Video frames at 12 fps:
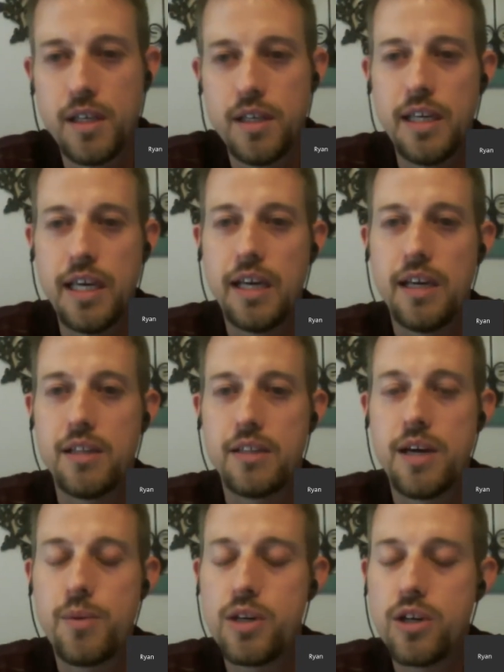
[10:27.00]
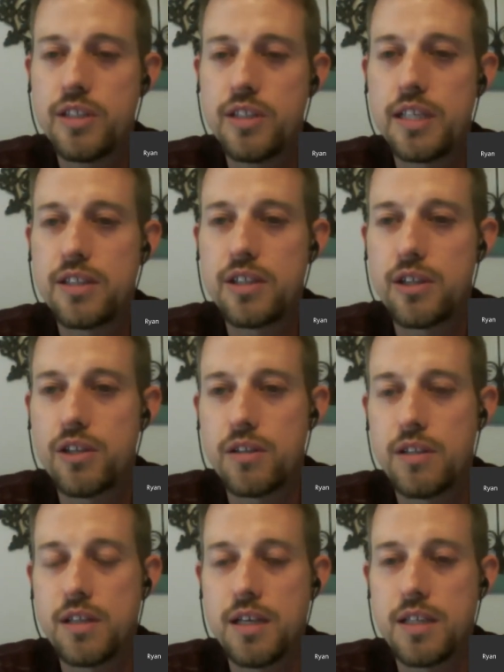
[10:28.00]
And yeah, we call that
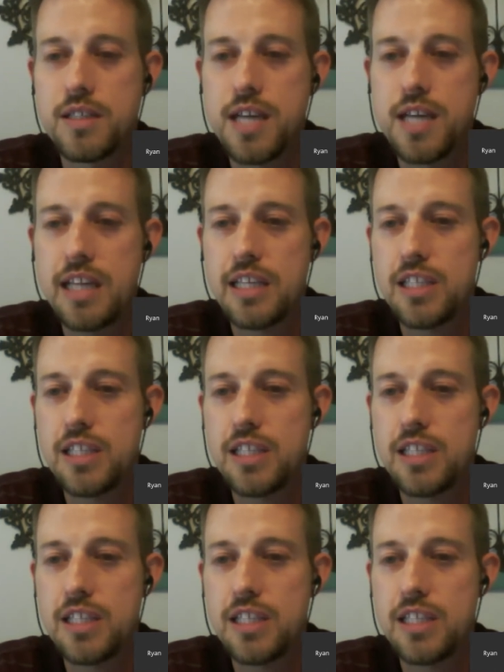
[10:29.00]
the silent